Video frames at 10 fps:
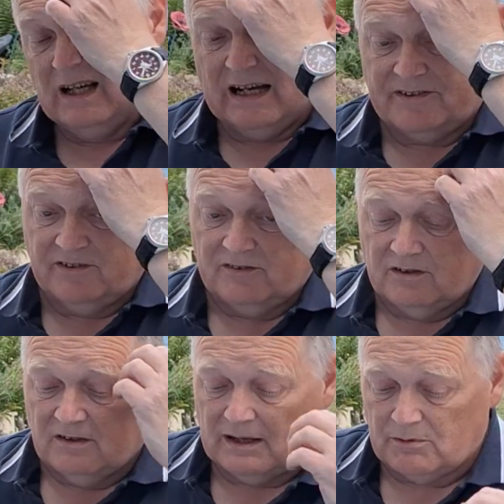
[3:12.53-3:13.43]
I didn't
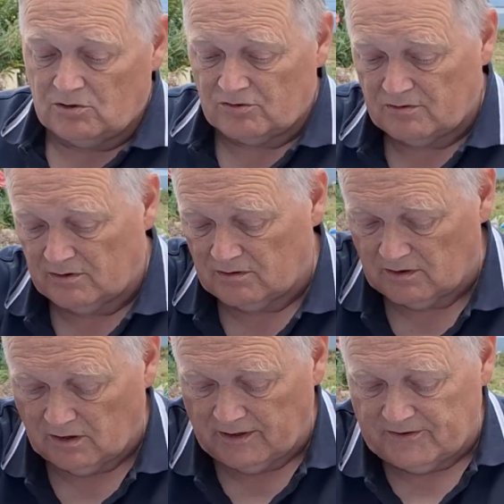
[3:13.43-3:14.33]
do that because
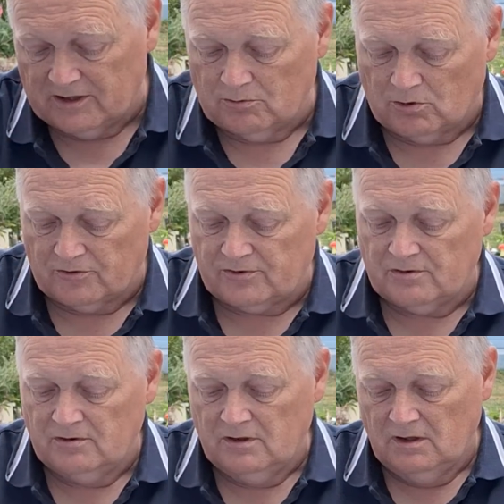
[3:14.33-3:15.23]
the idea was